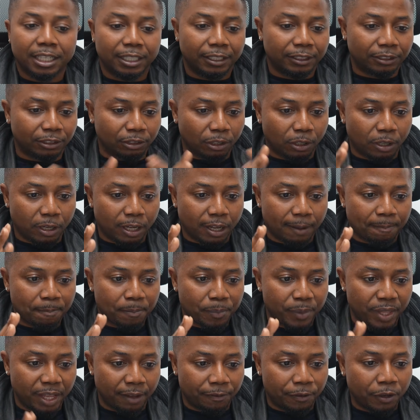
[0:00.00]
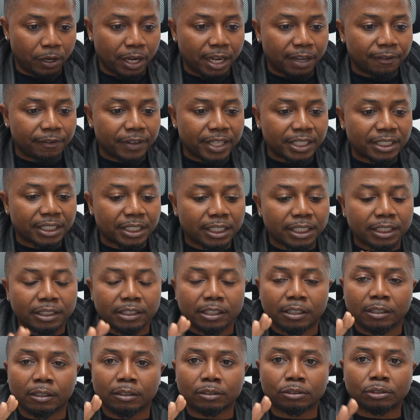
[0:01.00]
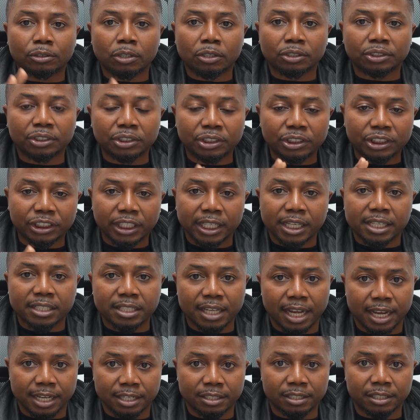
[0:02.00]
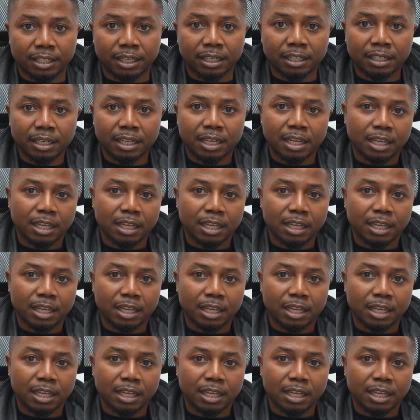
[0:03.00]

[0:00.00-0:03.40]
So if you're investing in your stocks and shares ISA,